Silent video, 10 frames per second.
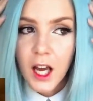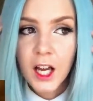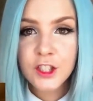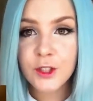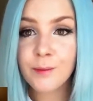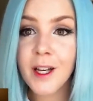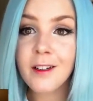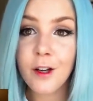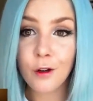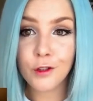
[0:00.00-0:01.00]
as you may
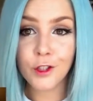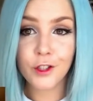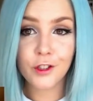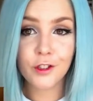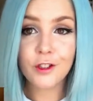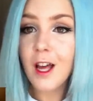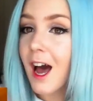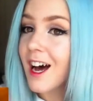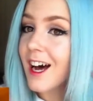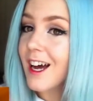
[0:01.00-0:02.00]
notice,
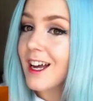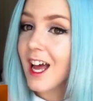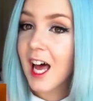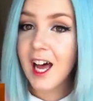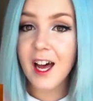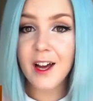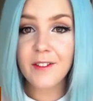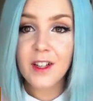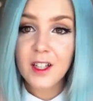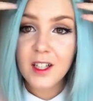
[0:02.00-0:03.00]
I have
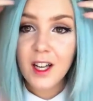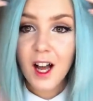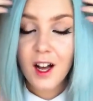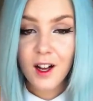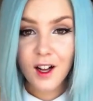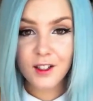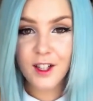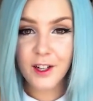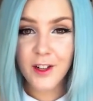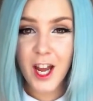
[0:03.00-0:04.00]
a
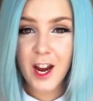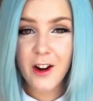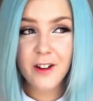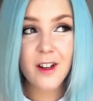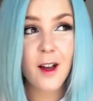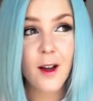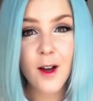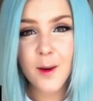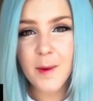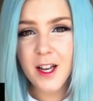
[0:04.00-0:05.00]
lot of hair
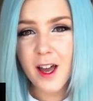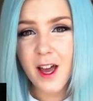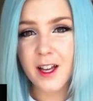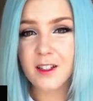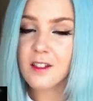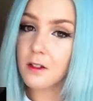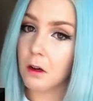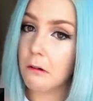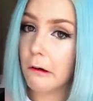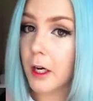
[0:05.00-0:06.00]
on my head,
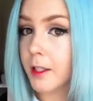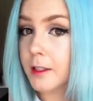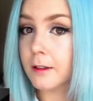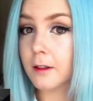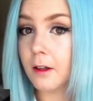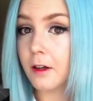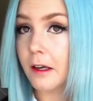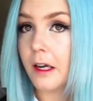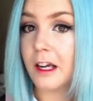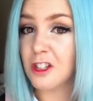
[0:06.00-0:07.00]
so I need a lot
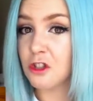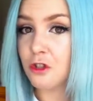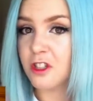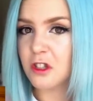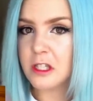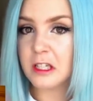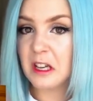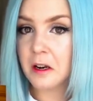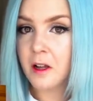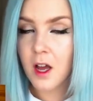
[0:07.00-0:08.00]
extra to get
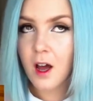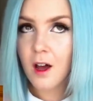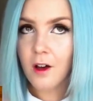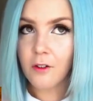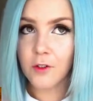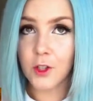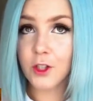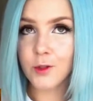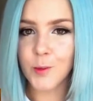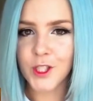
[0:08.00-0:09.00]
that
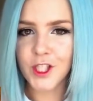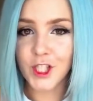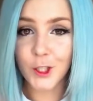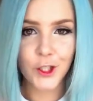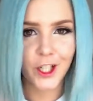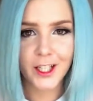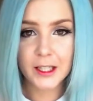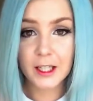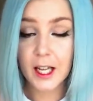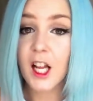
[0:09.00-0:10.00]
voluminous look
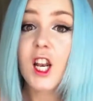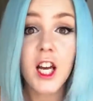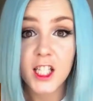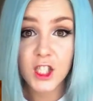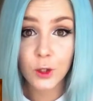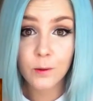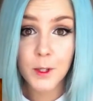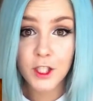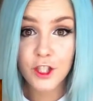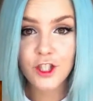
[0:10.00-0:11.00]
that I like so
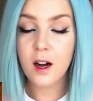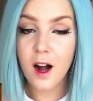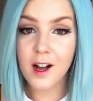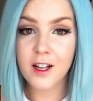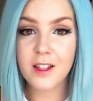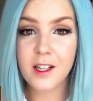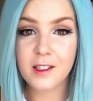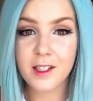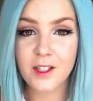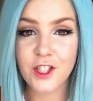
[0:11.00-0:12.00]
much. I got the
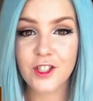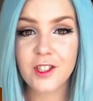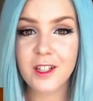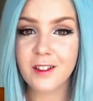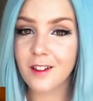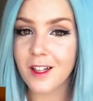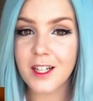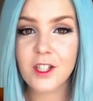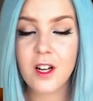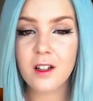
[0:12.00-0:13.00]
extensions in the
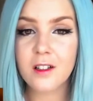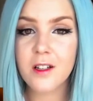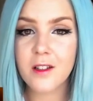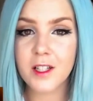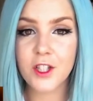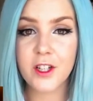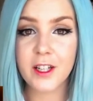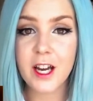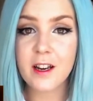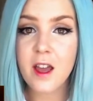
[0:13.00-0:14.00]
lightest color that you can
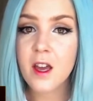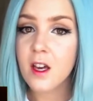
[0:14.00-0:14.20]
get,